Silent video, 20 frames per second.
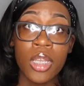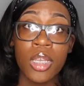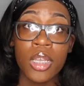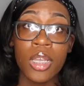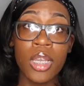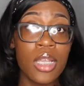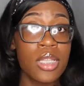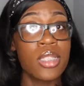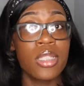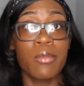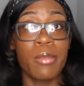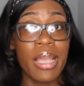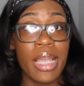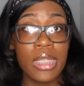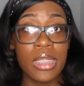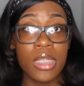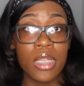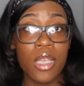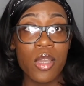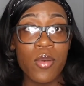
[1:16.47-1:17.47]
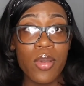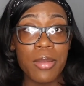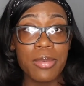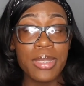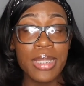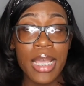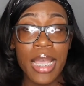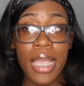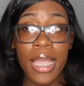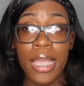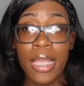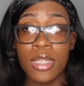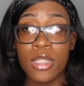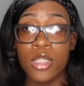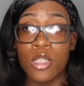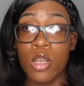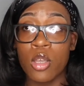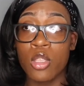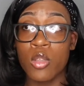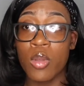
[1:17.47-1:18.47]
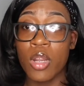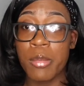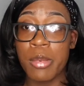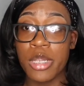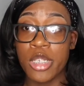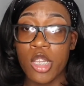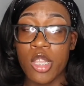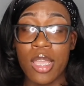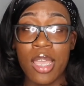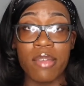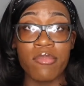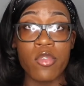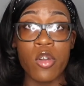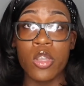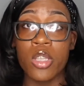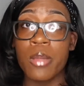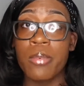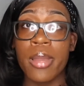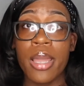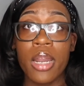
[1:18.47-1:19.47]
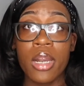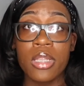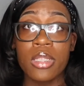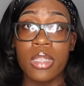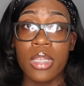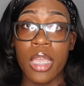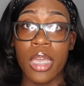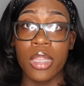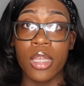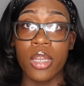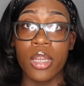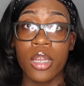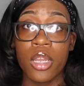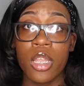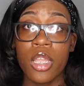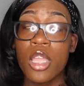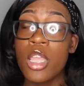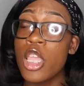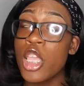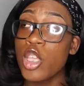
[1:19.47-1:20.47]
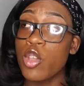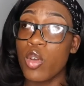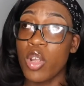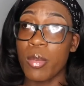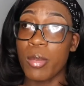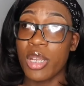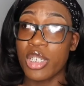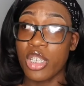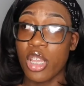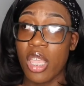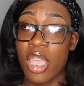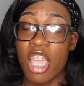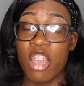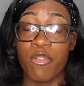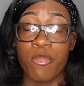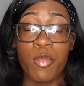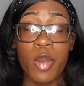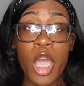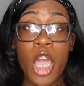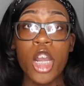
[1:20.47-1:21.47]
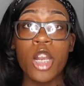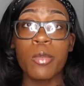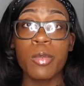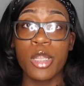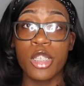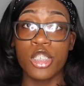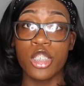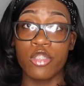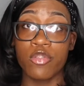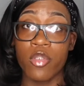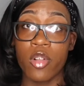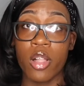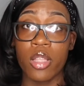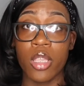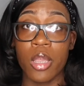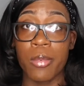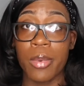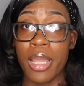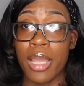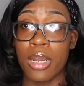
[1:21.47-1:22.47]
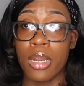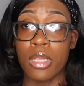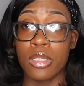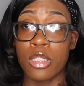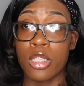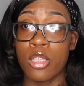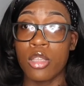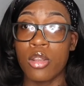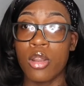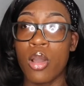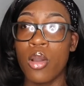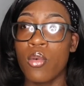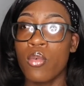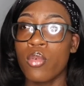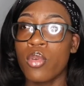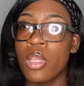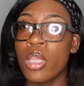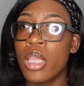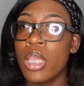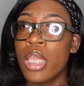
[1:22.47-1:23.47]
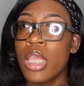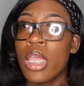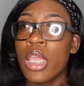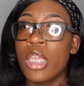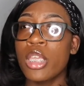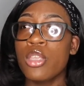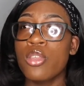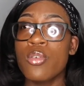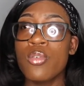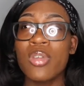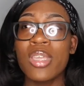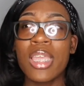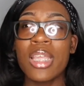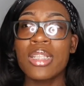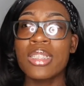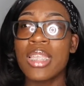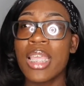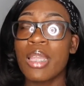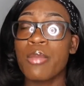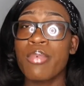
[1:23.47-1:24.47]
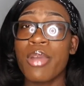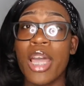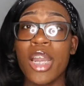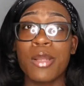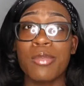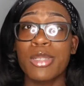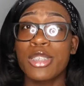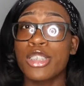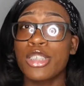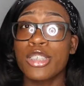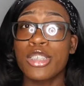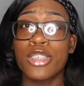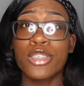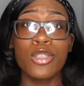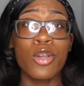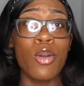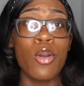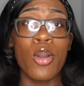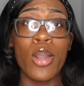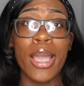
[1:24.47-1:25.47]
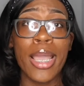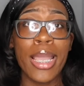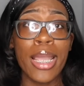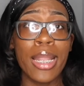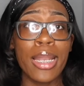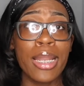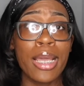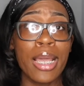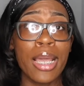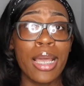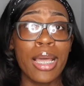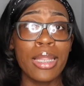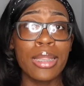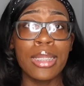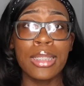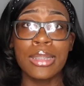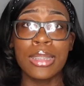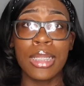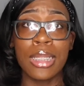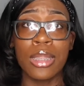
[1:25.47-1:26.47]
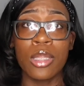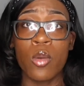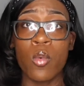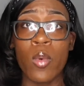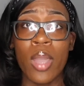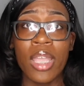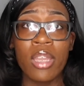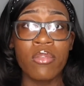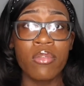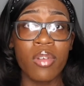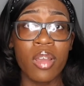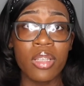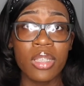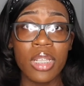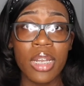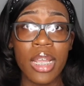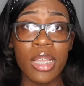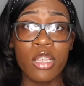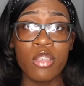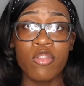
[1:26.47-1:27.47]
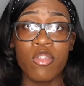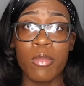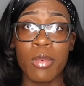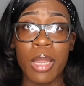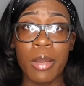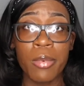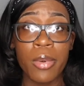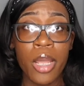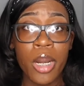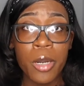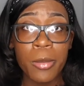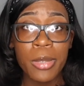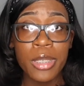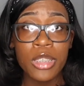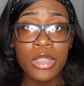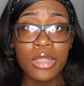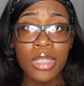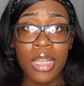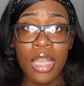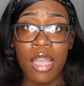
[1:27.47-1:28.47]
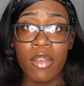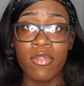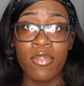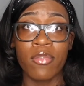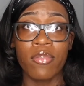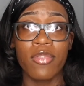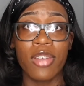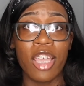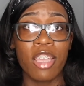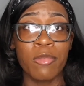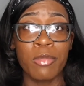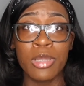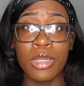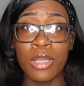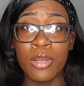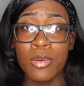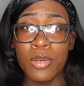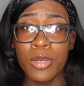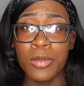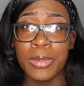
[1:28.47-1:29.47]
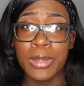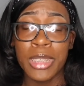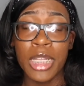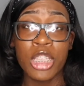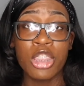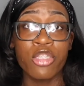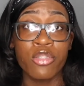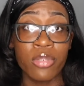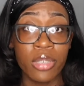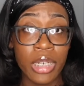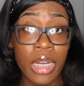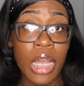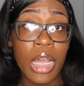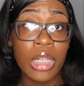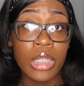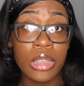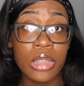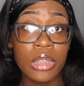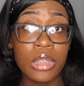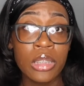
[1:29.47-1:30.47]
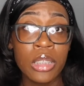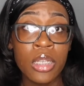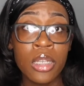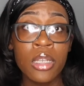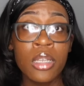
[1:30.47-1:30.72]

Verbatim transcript: customizing your website so you want to make sure you have all your products together you want to make sure you have product pictures for all your products you don't you can take product pictures on uh, listen the white rug that i use for my product pictures i got from five below and it was like three dollars